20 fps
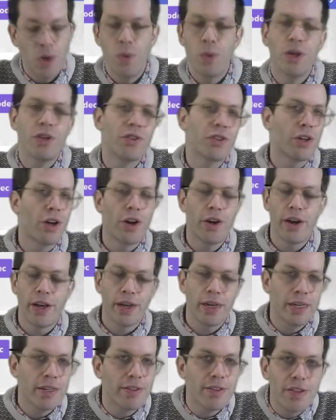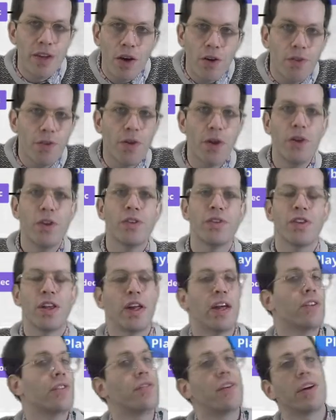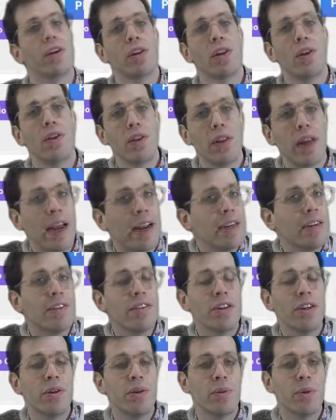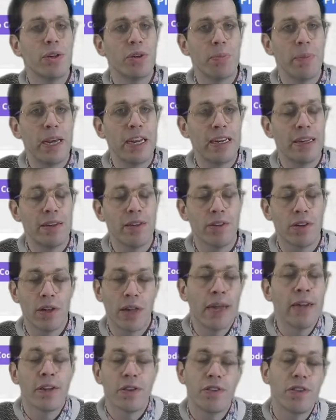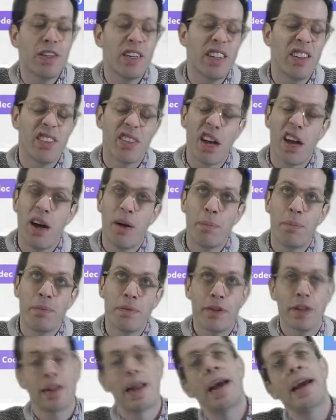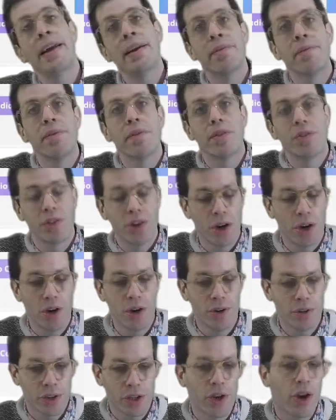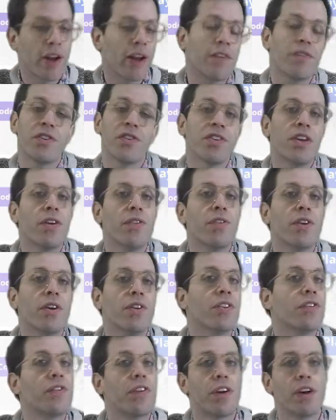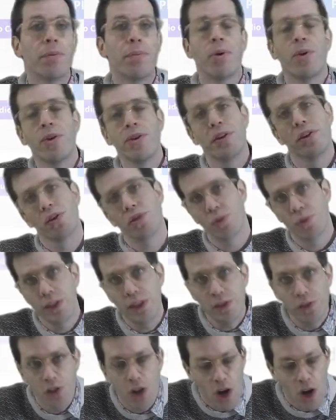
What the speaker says: We use a codec in cell phones that has very low latency, which means latency is delay. So the codec for cell phones is very important. It's real